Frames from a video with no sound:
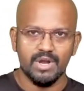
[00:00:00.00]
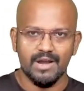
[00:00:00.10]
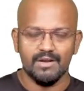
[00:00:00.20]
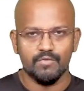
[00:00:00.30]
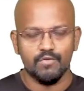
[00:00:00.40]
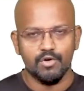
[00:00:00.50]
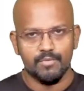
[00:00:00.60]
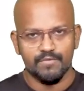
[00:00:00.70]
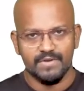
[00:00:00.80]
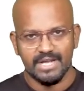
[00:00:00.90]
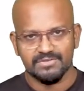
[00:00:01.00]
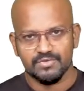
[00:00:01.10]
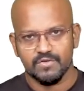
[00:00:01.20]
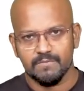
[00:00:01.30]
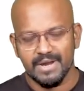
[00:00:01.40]
and for
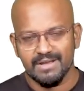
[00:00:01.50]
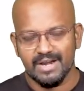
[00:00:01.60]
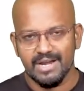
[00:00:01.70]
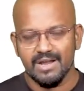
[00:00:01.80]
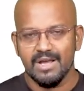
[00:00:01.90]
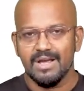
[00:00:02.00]
prophylaxis of migraine.